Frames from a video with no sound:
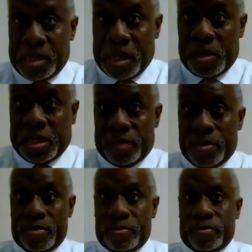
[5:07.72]
Show it to
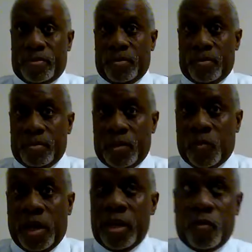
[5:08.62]
me.
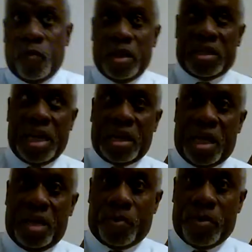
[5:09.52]
Where the really take
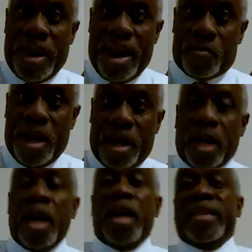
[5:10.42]
the Hebrew and
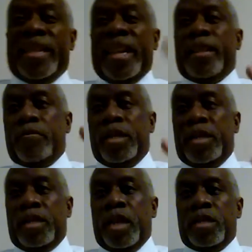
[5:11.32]
Aramaic. Get
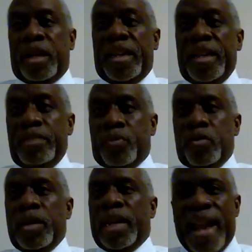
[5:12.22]
me the
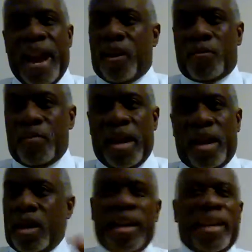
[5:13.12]
Hebrew and
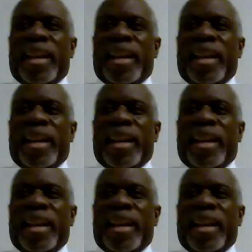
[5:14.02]
Aramaic or